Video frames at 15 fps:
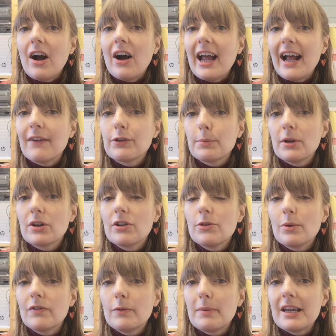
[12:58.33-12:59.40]
I have spoken
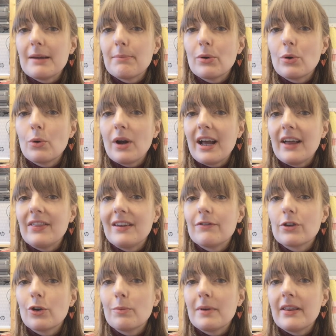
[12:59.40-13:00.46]
to other people and they've
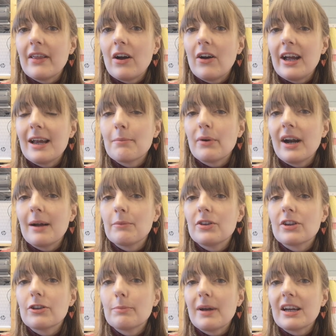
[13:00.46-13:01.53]
told me that I am
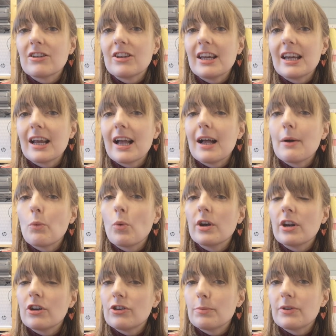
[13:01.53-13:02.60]
perhaps expecting
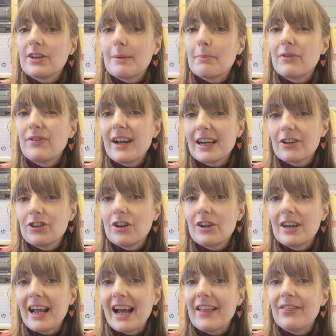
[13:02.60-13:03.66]
one hundred percent perfection,